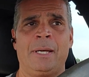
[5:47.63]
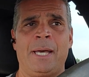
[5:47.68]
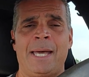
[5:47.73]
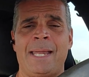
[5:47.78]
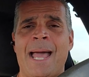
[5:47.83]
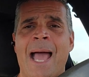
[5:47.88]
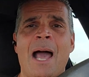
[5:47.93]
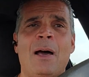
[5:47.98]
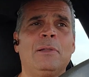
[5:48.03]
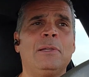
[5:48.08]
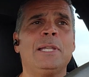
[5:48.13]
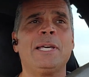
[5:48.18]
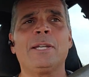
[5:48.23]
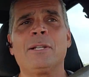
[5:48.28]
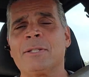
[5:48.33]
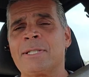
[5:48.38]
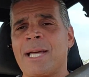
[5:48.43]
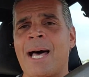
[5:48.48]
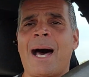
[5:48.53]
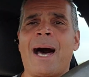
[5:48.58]
and how
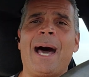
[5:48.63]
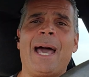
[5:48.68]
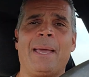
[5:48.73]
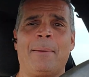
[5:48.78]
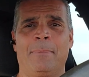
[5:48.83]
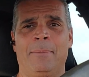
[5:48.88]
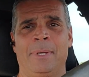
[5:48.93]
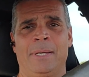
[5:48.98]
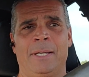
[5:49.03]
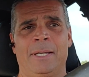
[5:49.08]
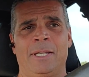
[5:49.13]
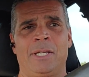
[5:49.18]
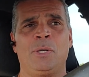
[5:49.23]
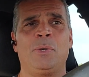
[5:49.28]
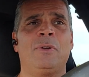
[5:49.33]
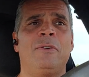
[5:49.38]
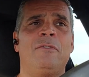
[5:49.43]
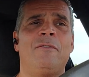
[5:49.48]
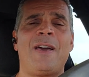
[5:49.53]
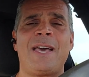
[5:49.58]
little time
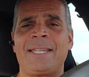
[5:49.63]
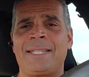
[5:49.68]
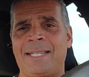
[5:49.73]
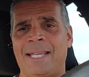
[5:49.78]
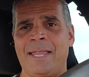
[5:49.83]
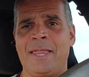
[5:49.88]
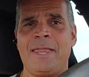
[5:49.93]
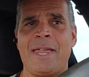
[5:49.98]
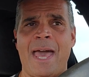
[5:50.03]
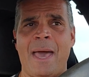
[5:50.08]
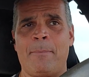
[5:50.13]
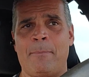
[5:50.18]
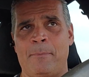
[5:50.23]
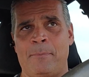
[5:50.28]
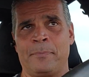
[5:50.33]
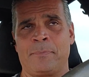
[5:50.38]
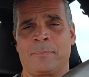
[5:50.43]
you invest in them,